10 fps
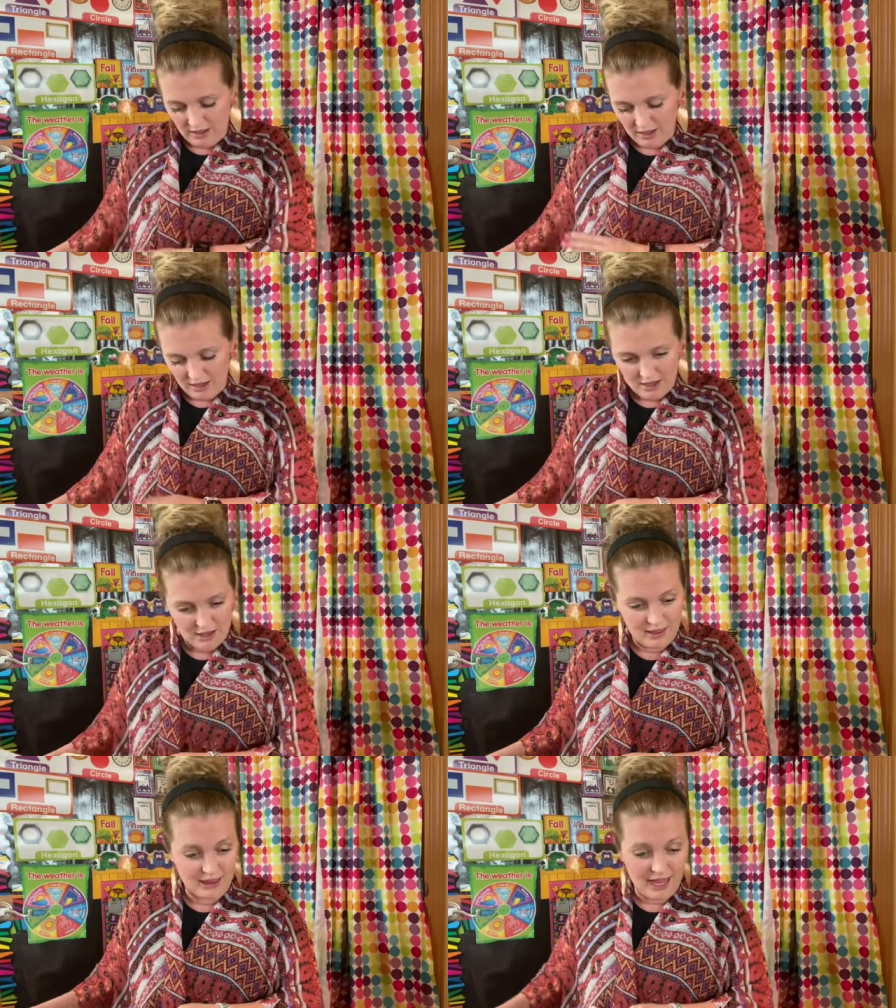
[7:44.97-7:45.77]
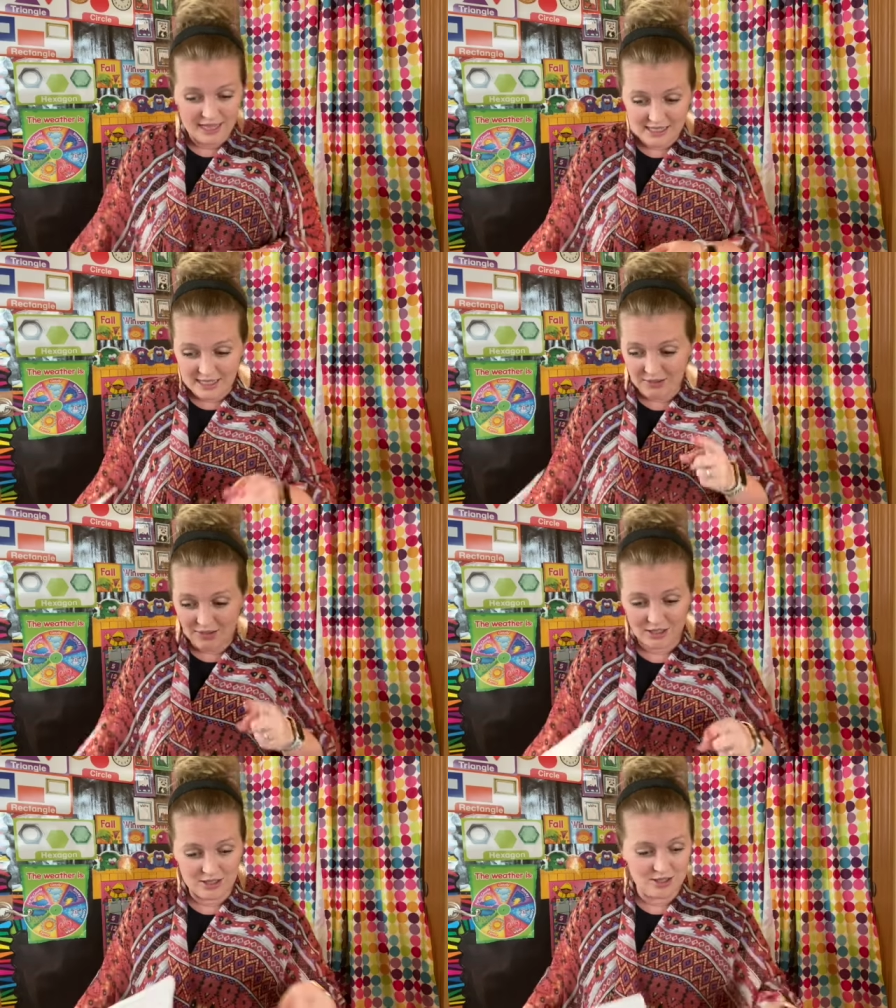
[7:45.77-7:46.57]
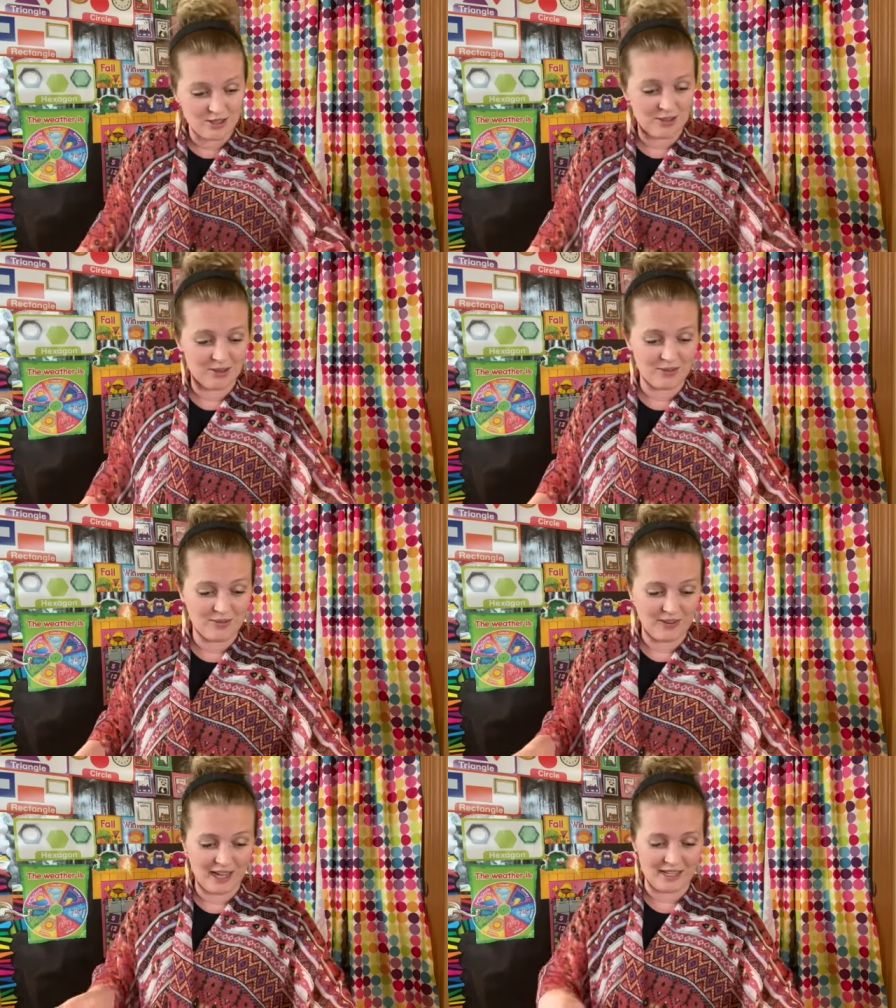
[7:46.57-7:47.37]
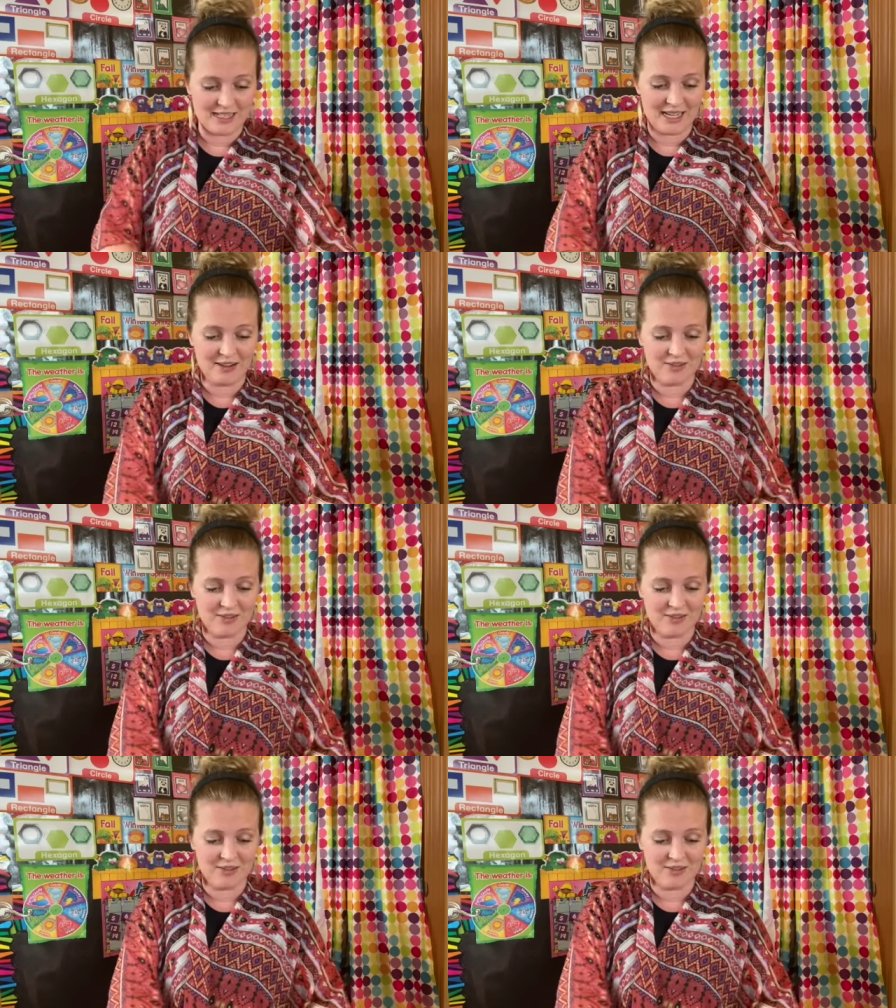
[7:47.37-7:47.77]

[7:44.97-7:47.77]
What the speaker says: The last thing we're going to do for that day,